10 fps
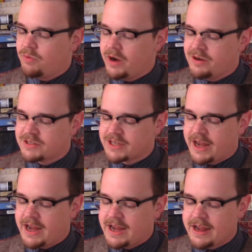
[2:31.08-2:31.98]
wears
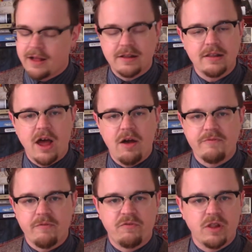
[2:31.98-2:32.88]
a
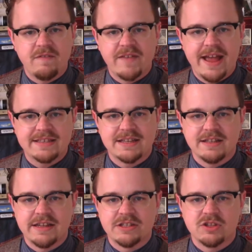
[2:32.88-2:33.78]
glove full of
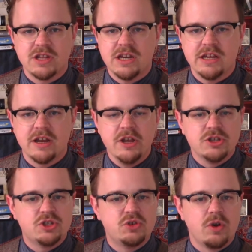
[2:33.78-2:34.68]
Vaseline so that he can
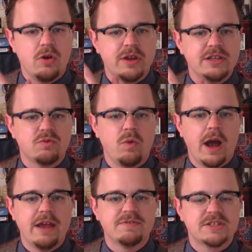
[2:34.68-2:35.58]
stroke his
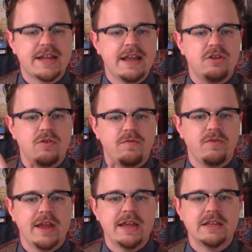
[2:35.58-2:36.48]
wife's tender
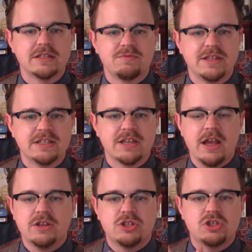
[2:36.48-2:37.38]
face with his
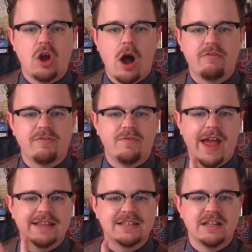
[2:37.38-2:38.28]
soft
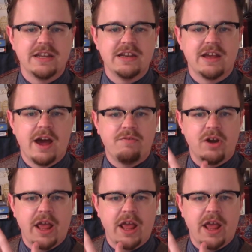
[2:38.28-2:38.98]
Vaseline-covered